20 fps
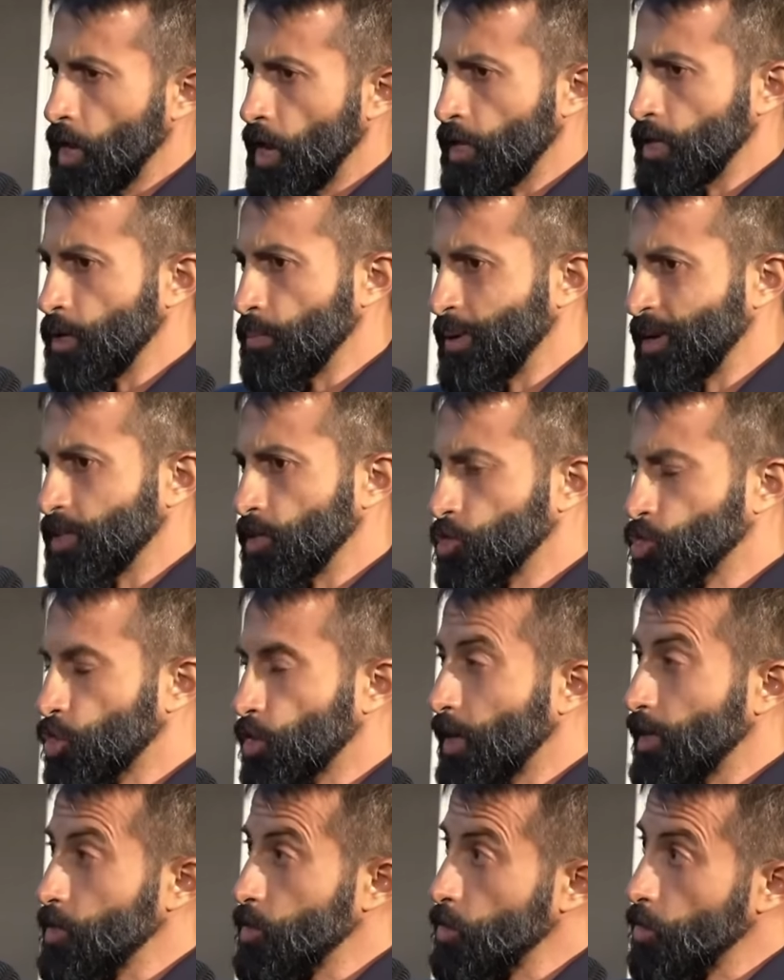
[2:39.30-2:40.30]
anybody
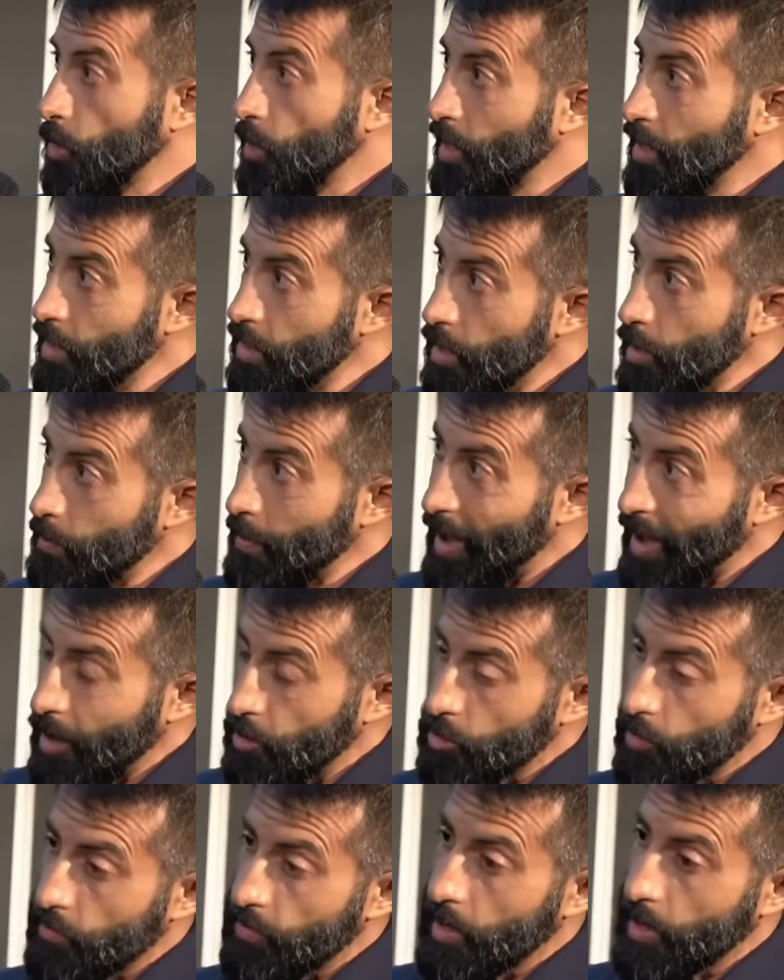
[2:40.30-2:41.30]
tries to get them
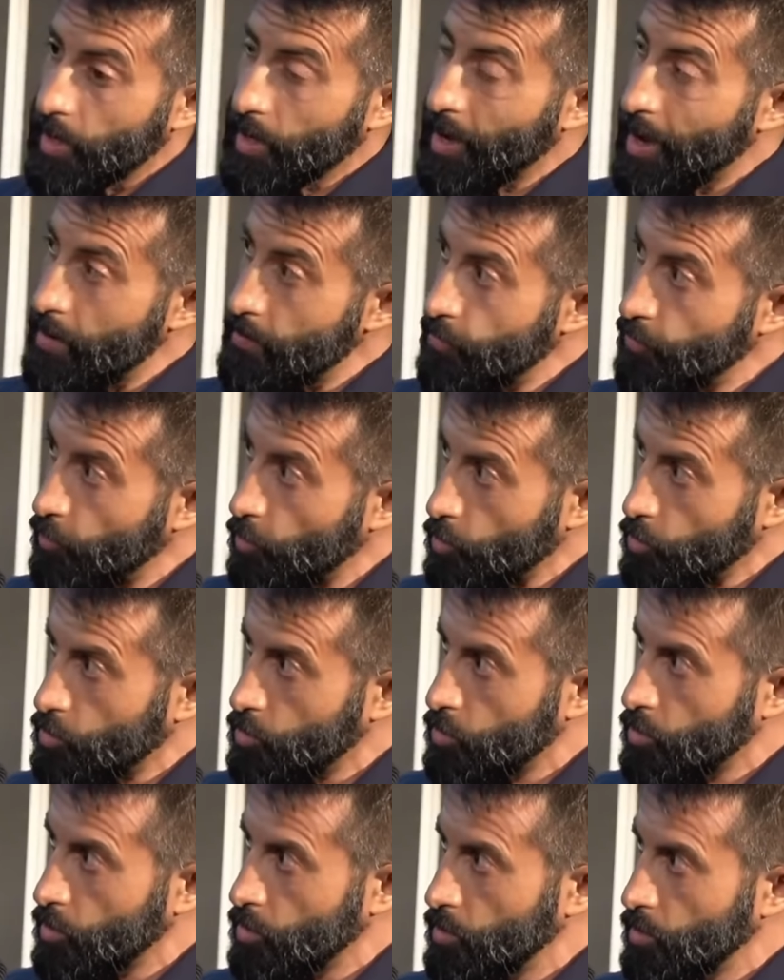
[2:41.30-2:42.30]
out of their
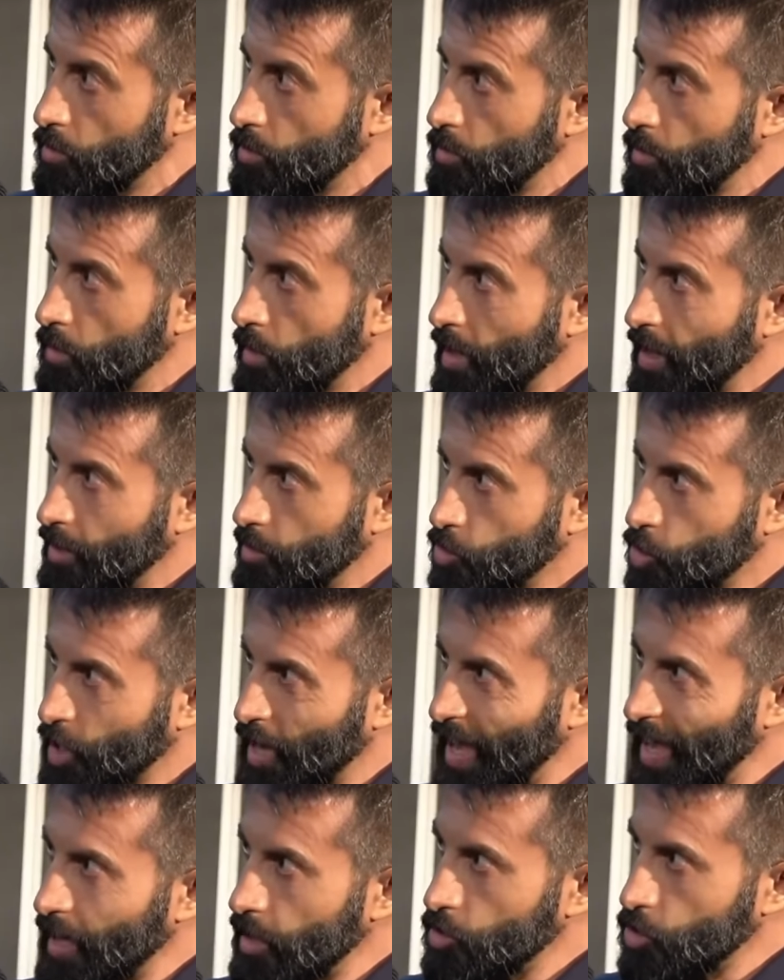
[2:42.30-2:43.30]
comfort and
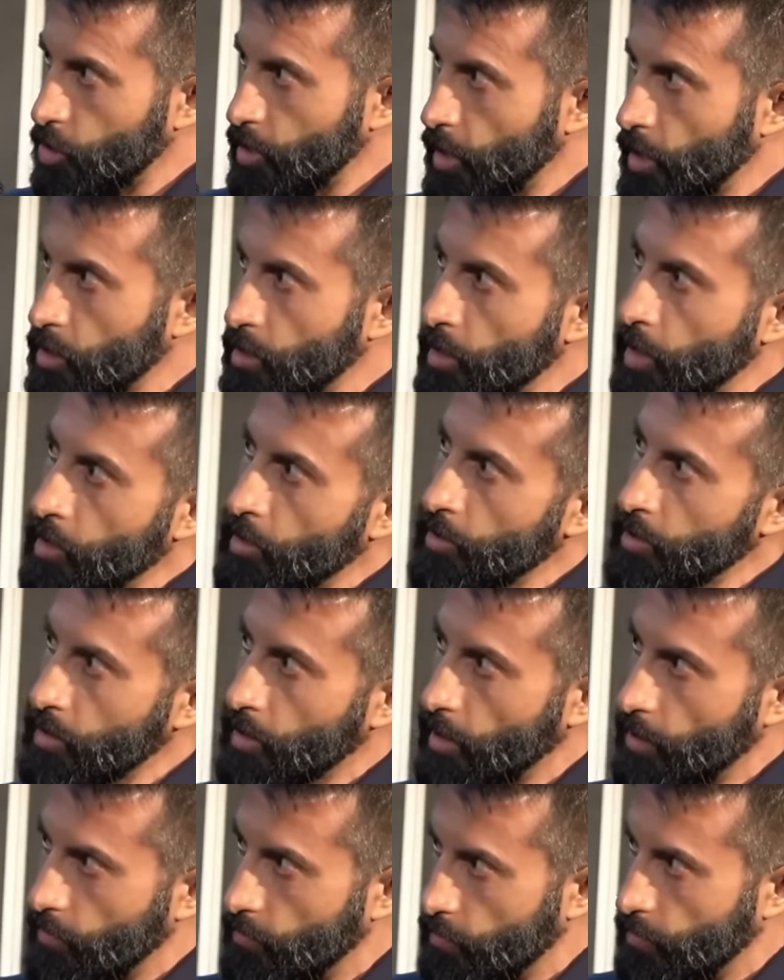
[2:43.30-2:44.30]
challenge their
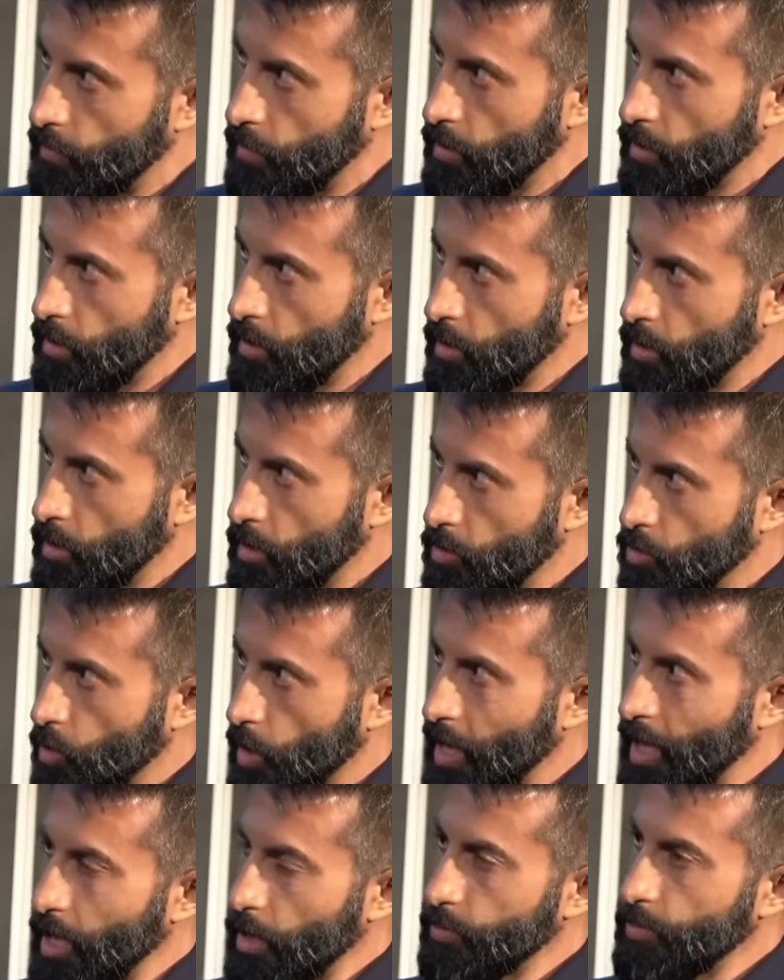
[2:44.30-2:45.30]
narrative to
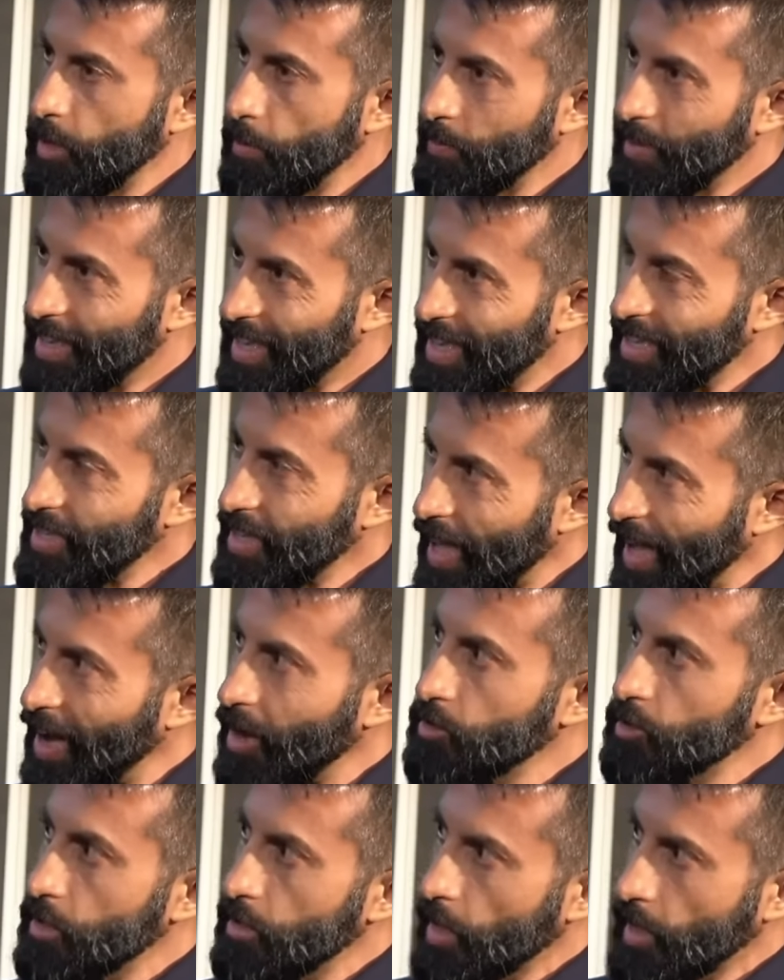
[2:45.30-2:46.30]
help them get
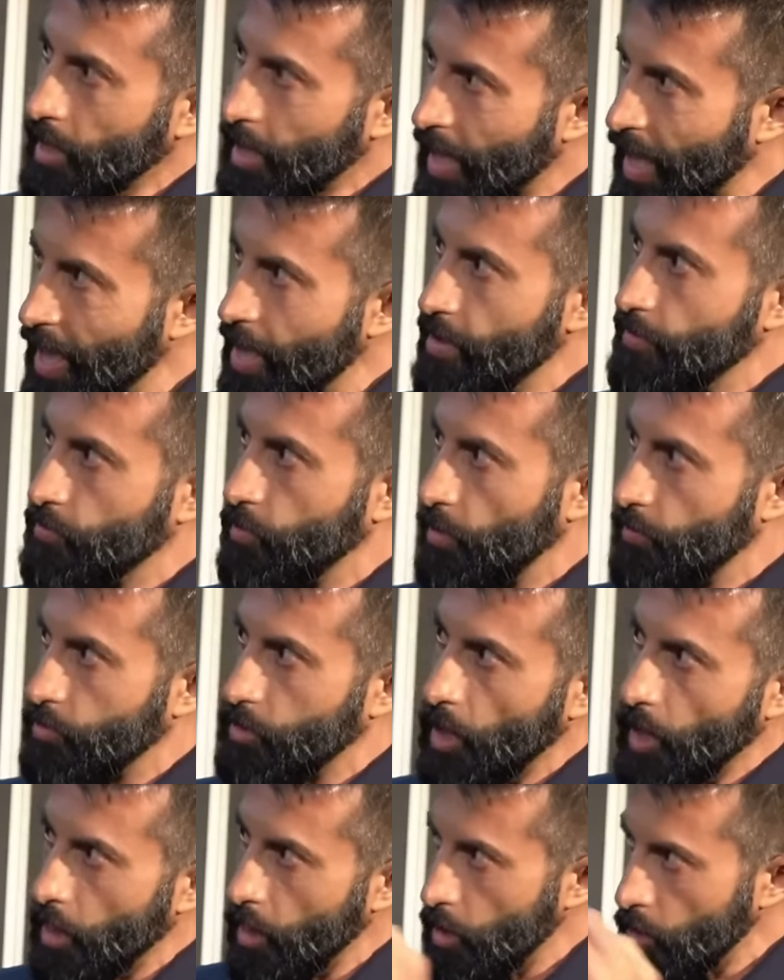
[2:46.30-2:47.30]
out of the cave of
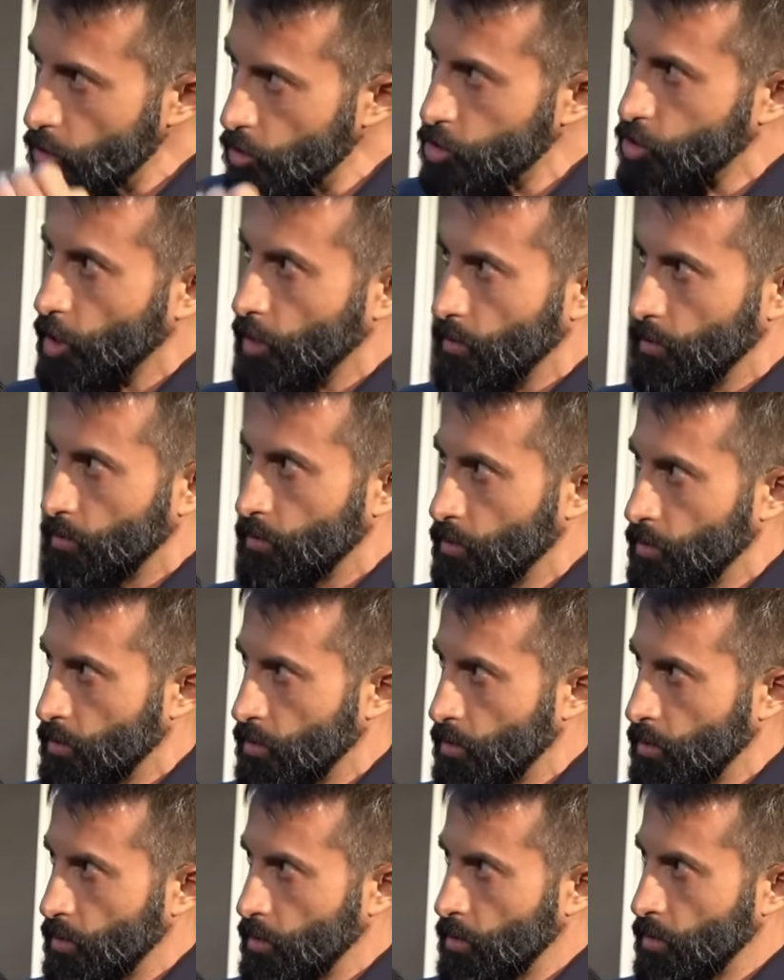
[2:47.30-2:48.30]
delusion,
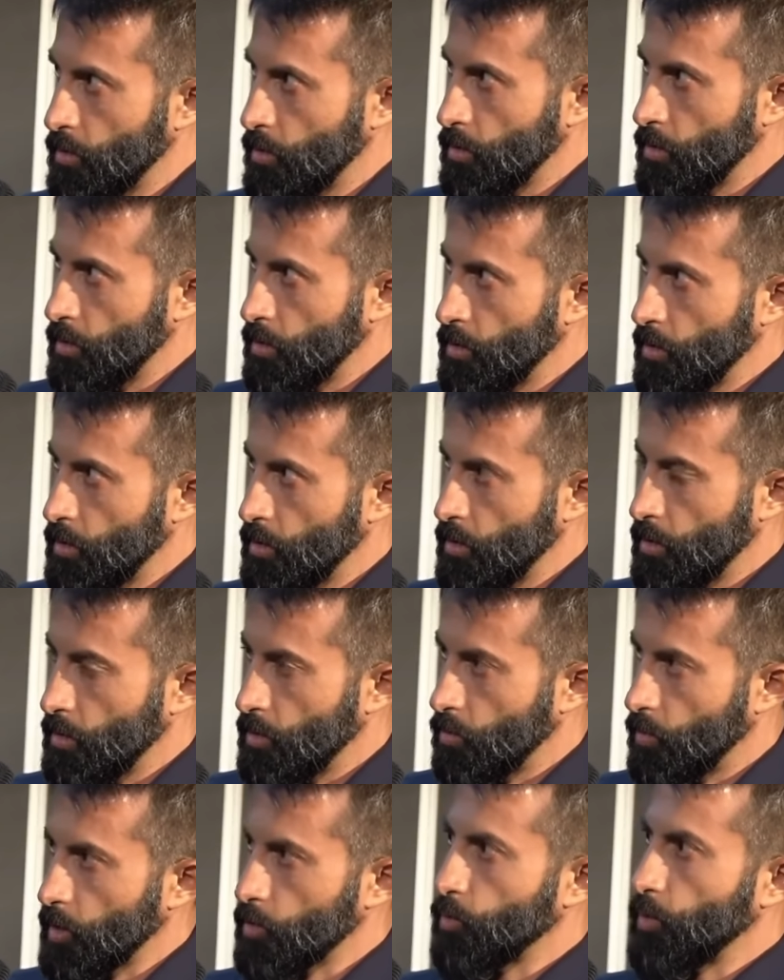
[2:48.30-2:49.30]

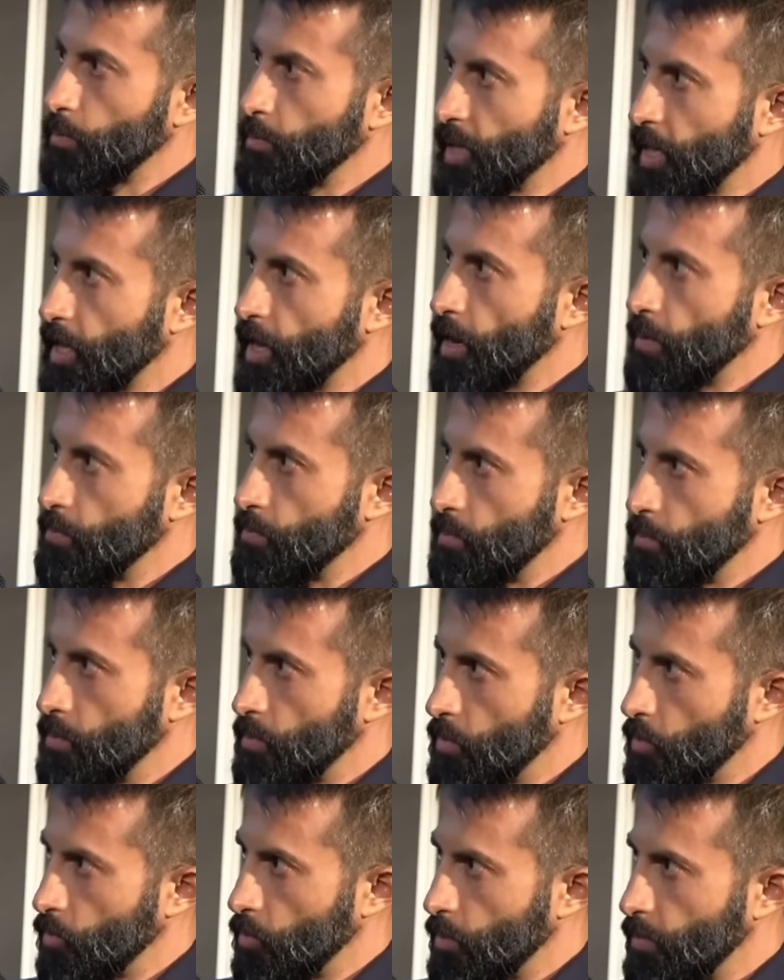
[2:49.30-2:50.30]
what we become?
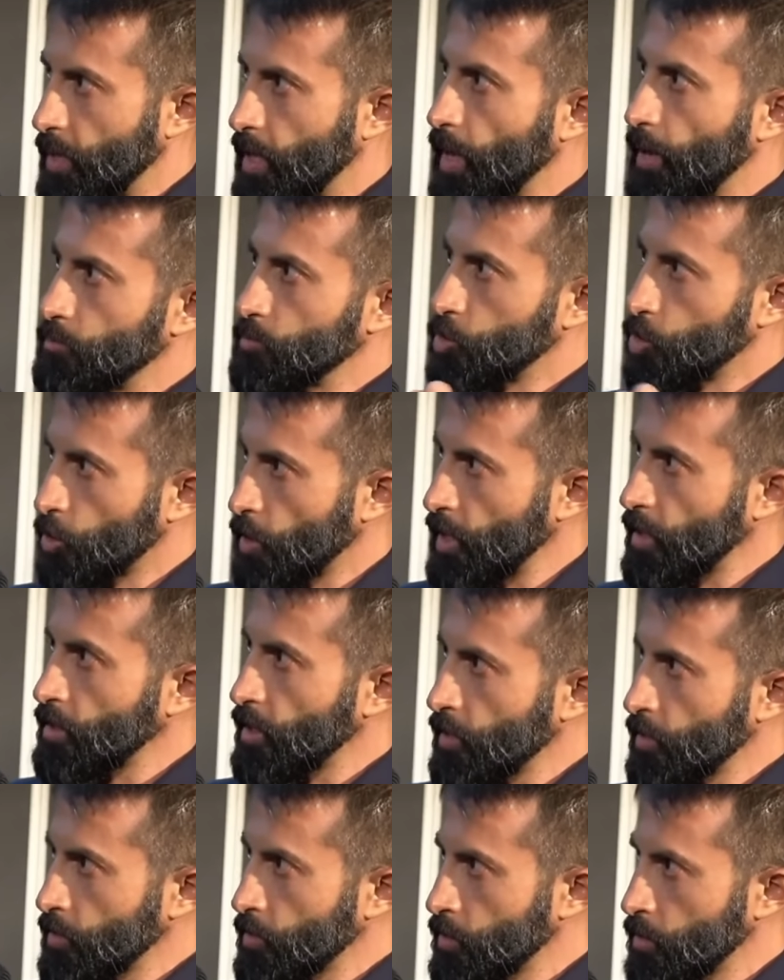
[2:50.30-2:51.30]
We become
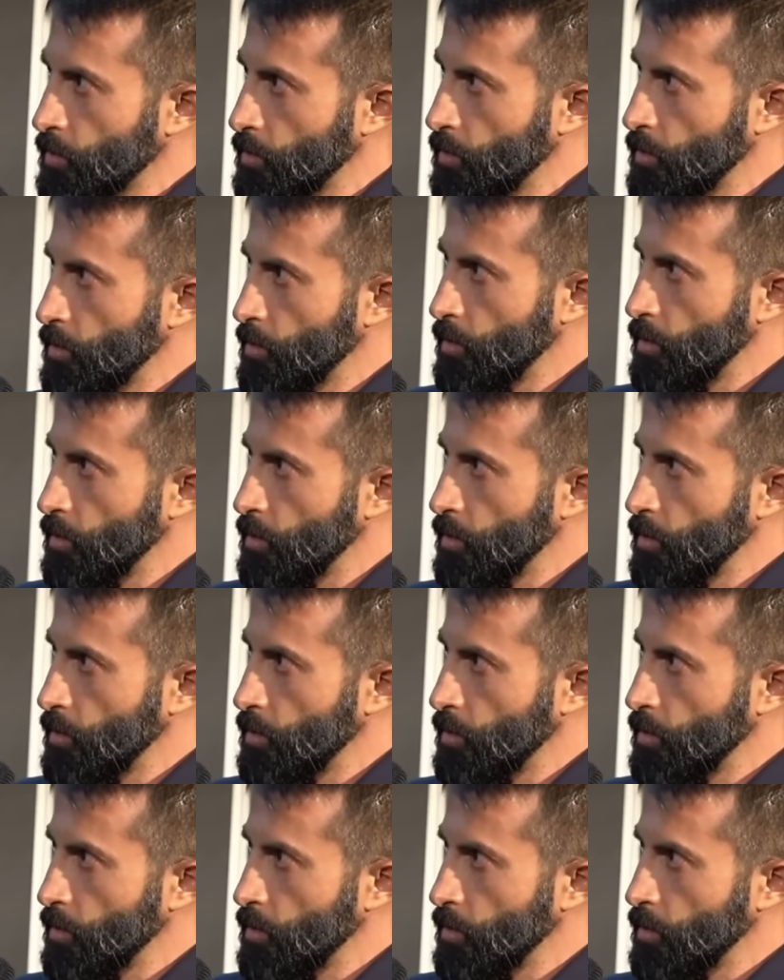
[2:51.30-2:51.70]
traitors.